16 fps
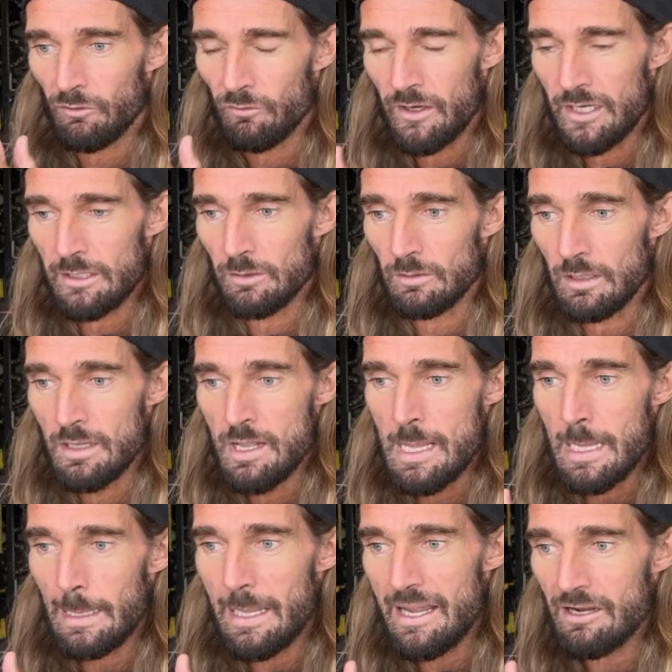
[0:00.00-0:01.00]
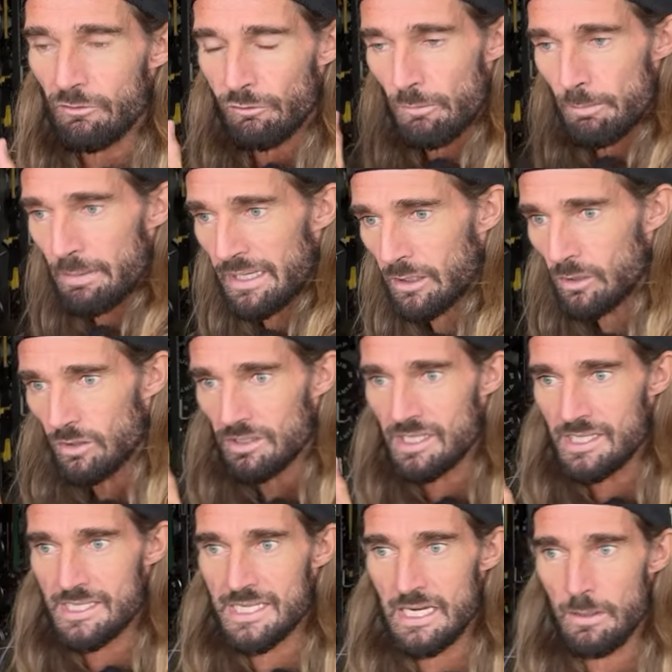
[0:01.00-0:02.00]
final leg from Bangkok to
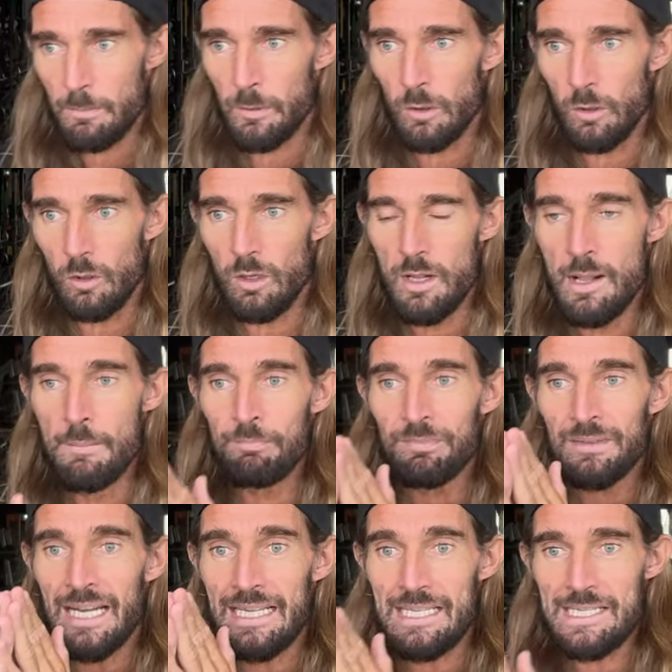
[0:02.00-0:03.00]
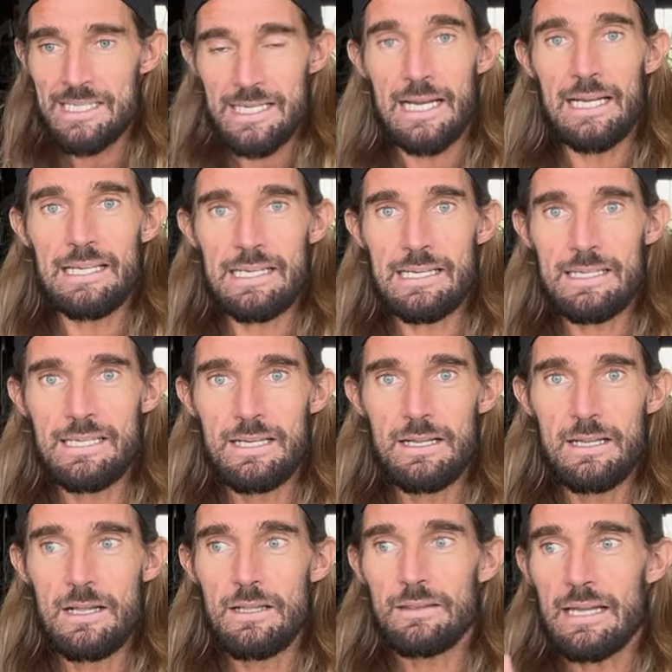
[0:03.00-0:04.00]
Singapore, I decided
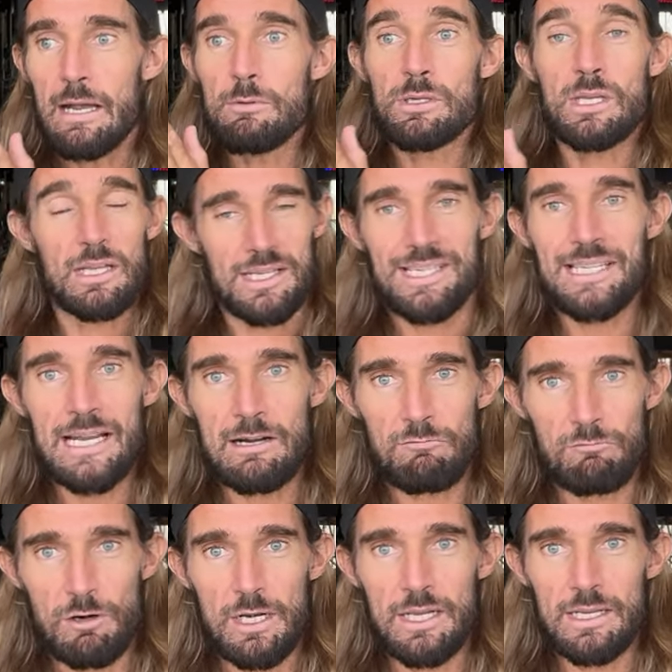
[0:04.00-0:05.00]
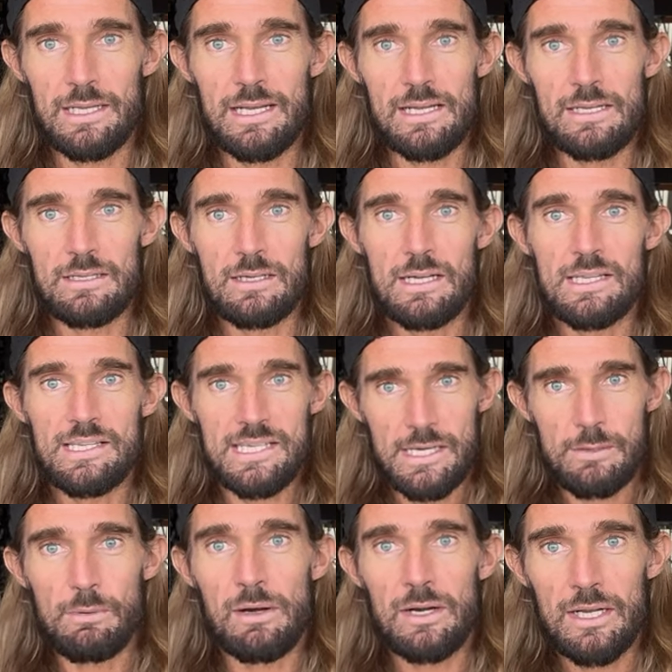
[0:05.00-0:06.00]
that I was going to start running again and see
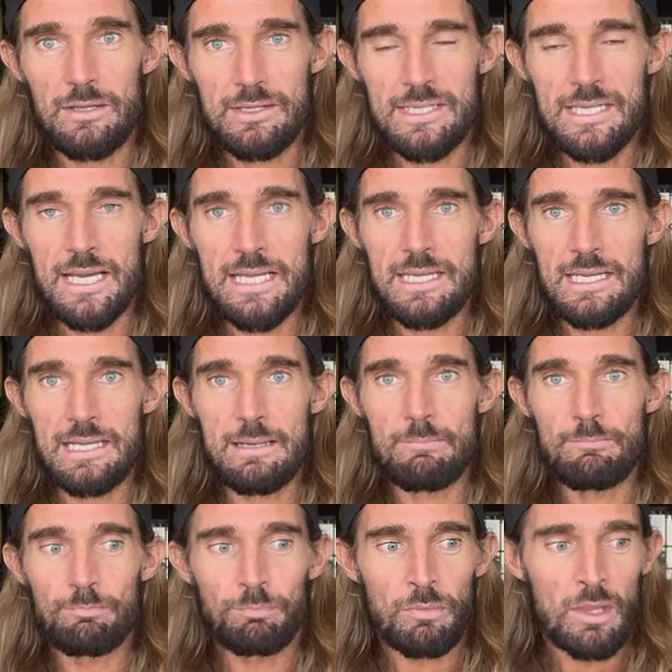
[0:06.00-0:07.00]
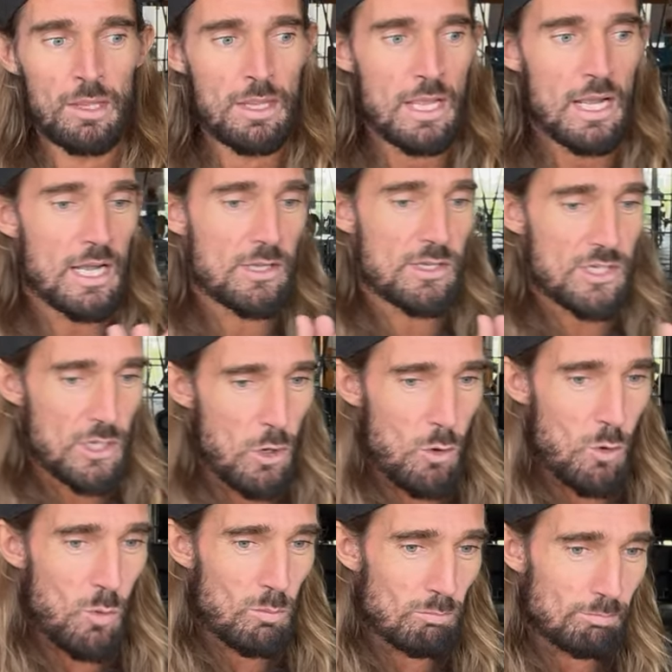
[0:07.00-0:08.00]
where I could take it. And
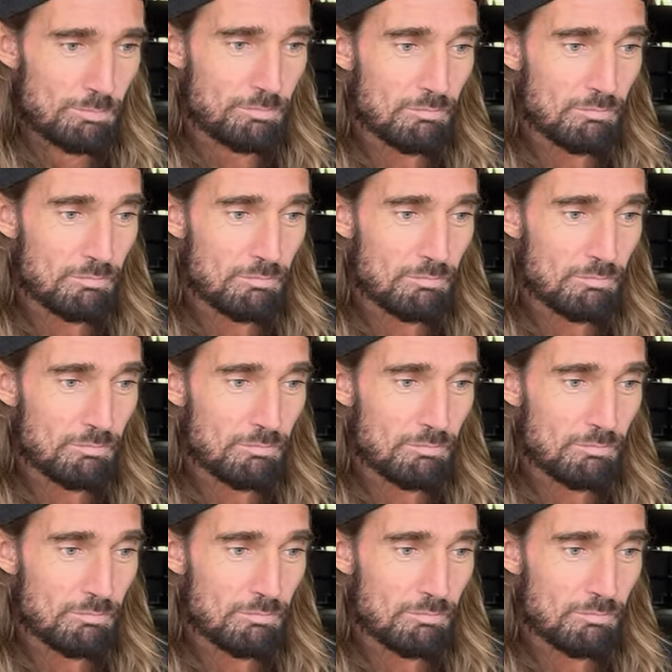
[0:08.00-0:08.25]
so